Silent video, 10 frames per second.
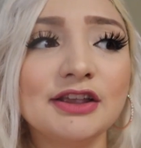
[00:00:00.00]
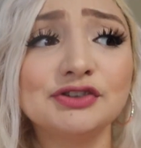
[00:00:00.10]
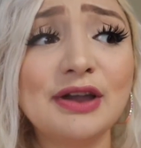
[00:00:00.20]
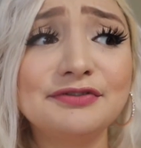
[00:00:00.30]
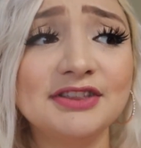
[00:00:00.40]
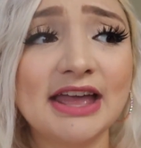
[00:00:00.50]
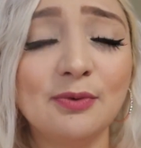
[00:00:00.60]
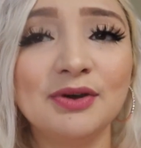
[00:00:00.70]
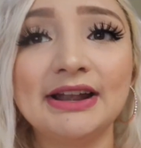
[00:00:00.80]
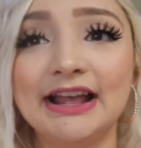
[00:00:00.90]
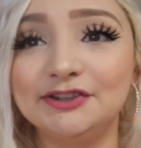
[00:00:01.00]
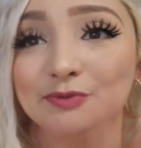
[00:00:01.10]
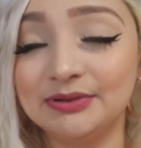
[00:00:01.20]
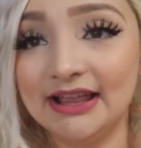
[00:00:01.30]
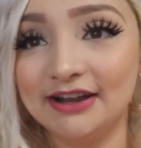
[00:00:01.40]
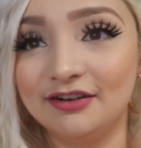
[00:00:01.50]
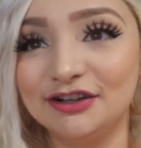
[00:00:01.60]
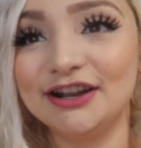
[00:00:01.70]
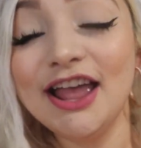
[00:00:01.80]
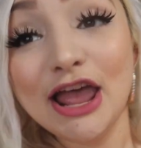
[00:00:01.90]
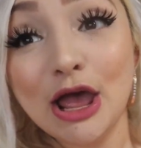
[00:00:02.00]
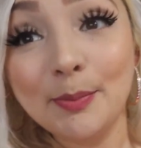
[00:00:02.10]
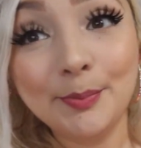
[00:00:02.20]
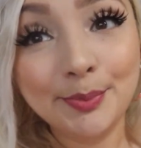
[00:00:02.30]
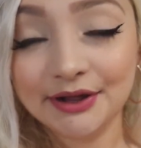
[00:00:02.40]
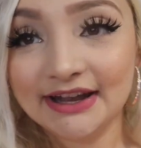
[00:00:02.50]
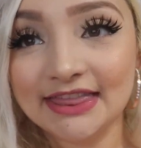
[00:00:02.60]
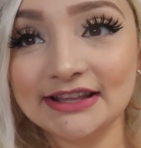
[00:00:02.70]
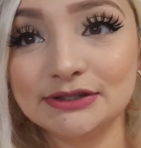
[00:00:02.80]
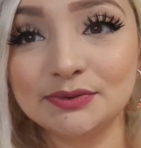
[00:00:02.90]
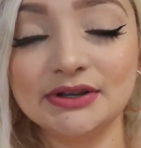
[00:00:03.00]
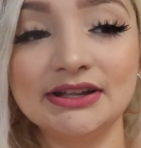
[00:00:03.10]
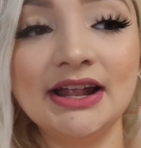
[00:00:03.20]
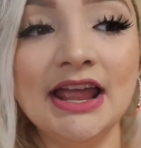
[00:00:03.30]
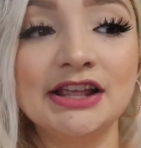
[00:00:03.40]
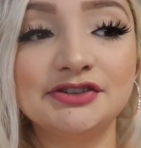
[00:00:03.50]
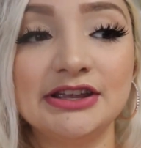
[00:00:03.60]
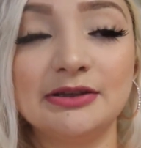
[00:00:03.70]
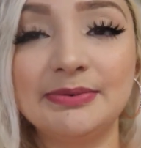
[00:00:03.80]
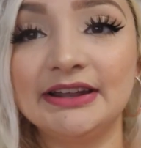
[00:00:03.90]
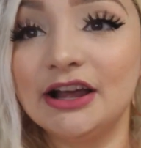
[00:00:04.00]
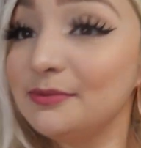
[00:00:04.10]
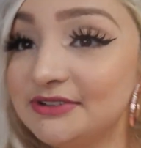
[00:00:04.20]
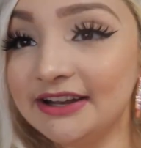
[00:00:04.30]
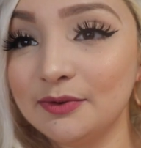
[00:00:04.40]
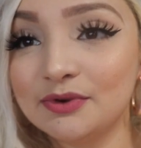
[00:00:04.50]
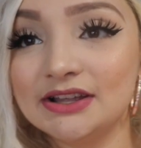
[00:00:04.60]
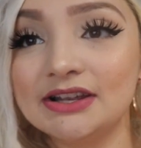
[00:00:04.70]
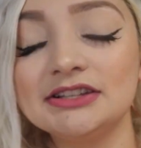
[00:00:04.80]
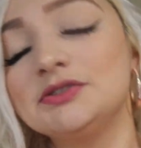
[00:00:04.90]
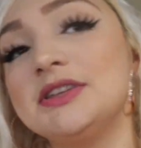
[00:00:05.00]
so after that one I do plan on putting this one so it could be an updated one so